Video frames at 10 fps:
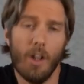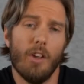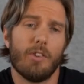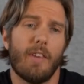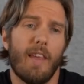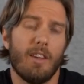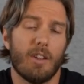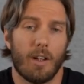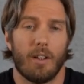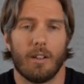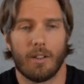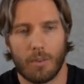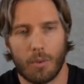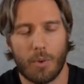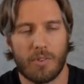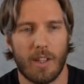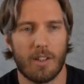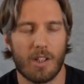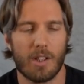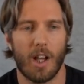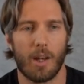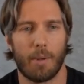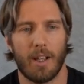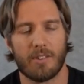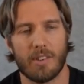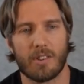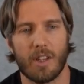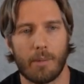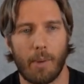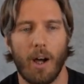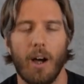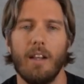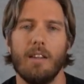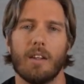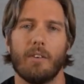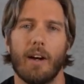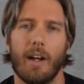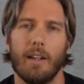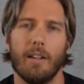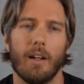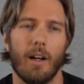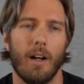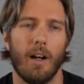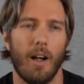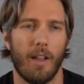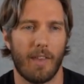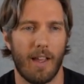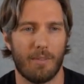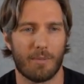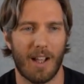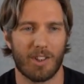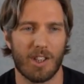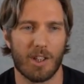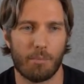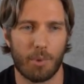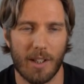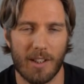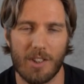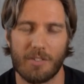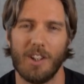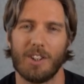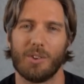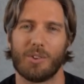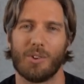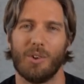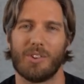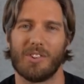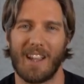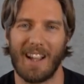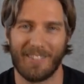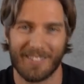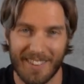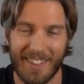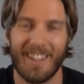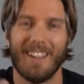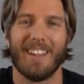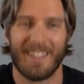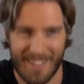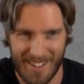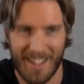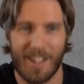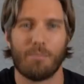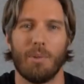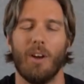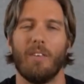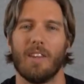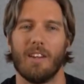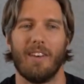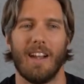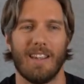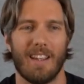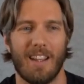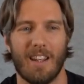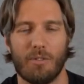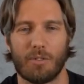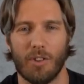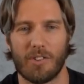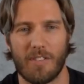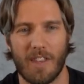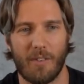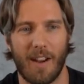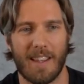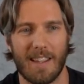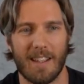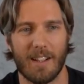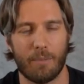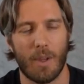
So then we said you can kind of place these kind of behind the array, and then actually you can bring these virtual sources out beyond the array and in front of the array here.